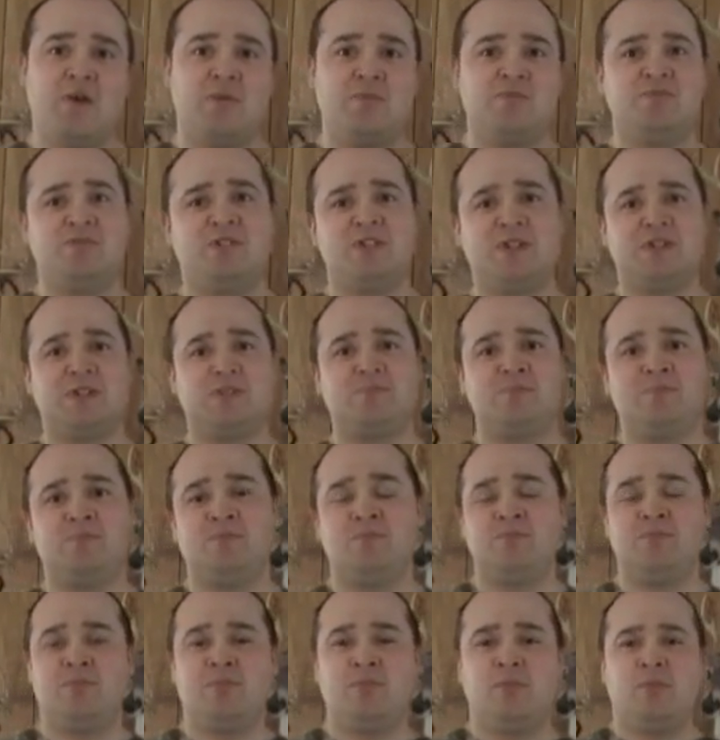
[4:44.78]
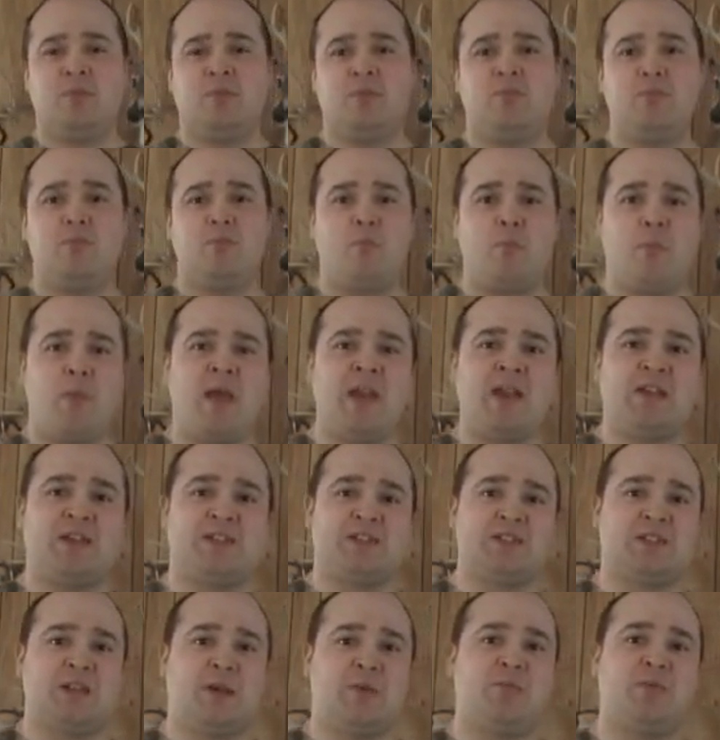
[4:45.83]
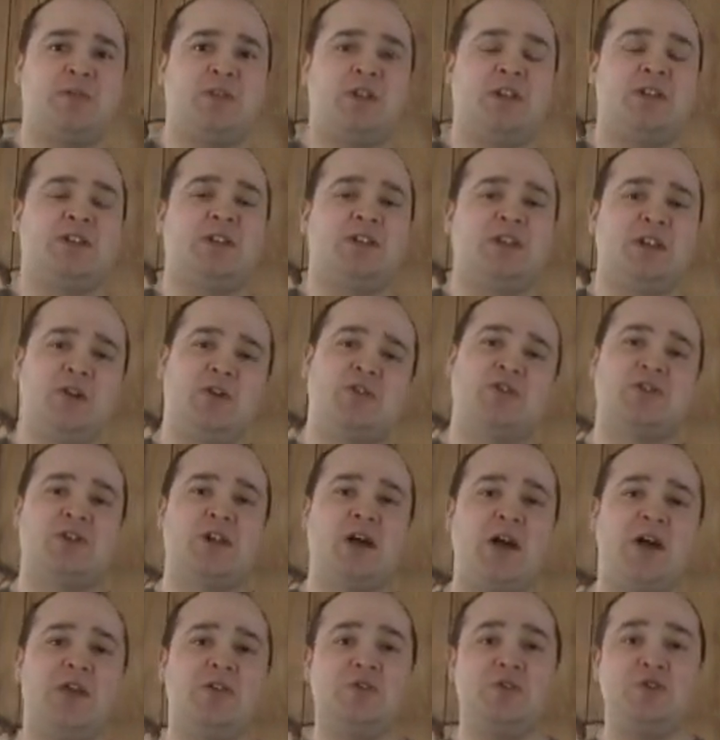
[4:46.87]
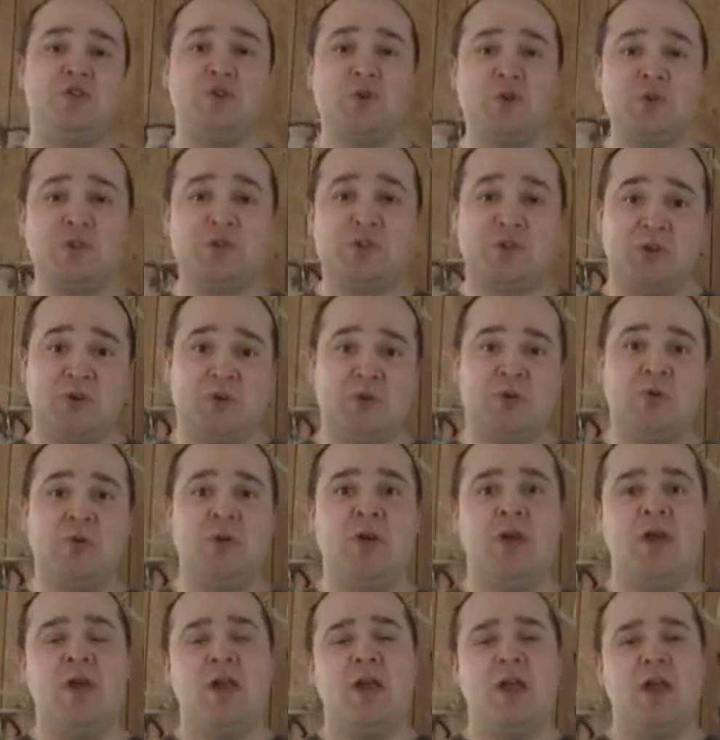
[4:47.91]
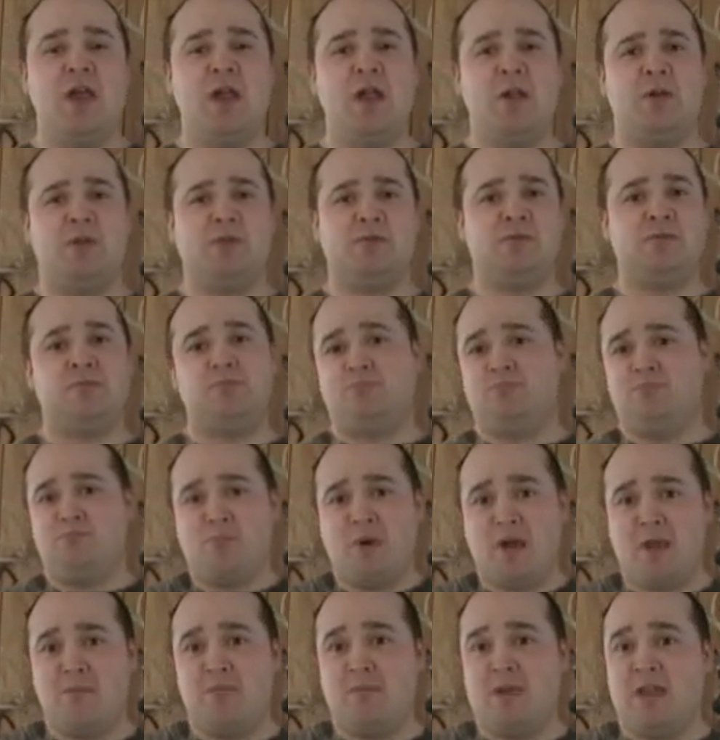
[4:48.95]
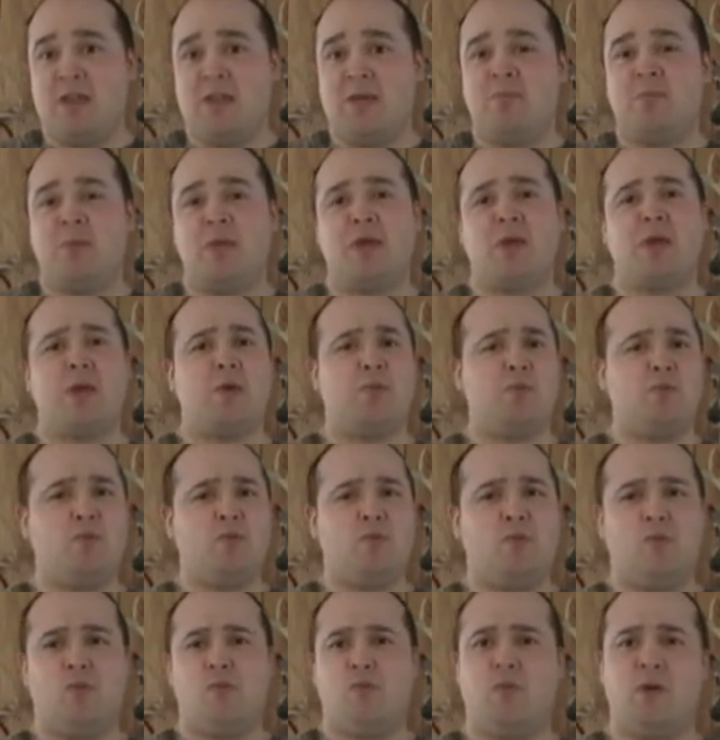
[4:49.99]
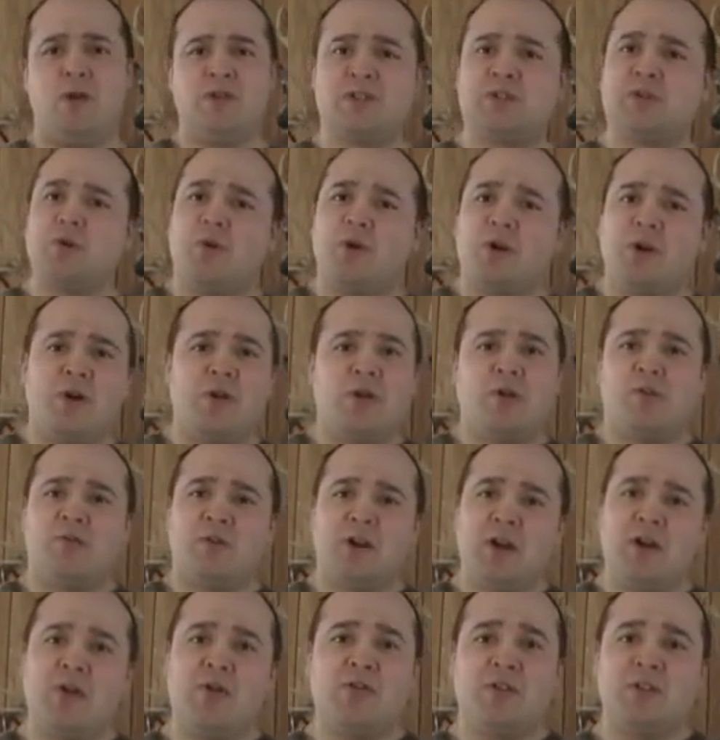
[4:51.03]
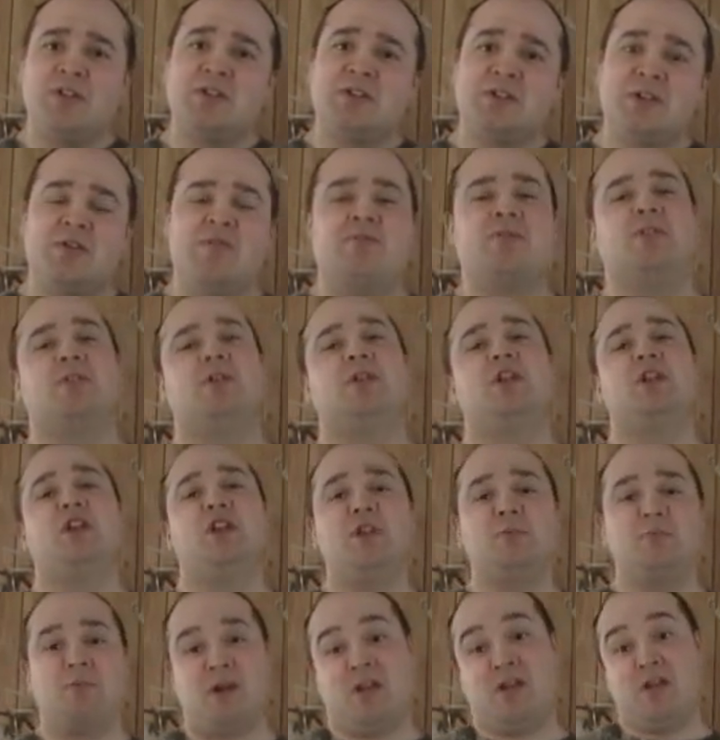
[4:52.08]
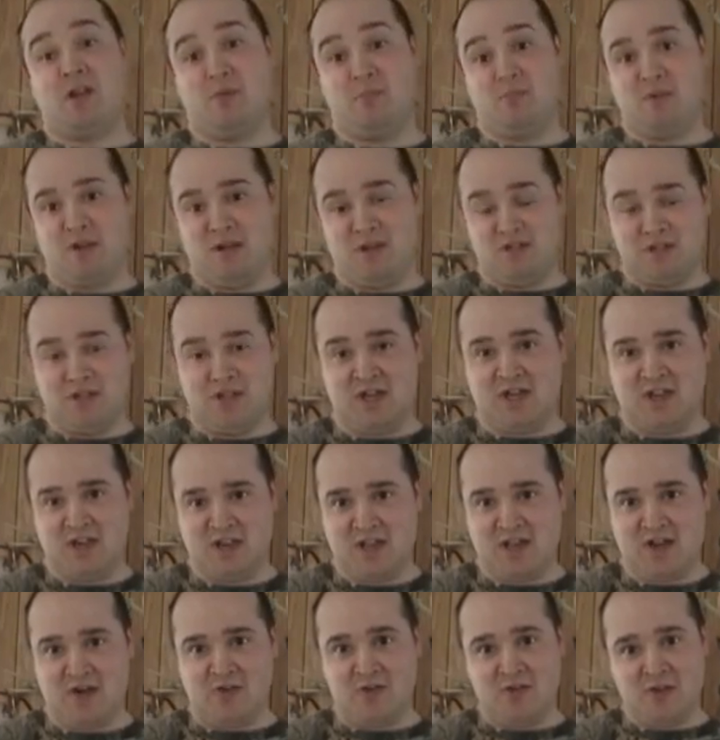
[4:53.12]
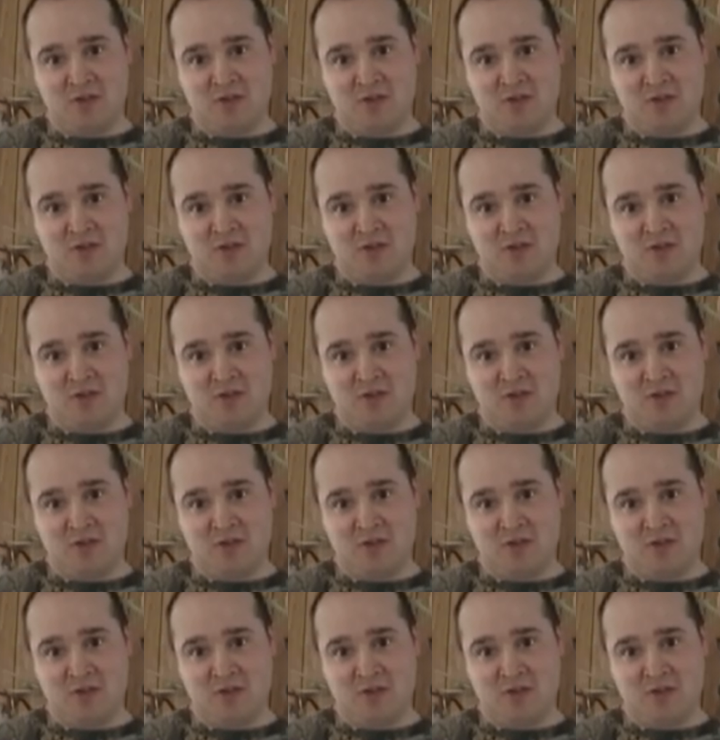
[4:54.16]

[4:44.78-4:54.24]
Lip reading: Just make it something that the deer's not used to, and it might make him think, what's going on over here that's different? He might come in and check it out.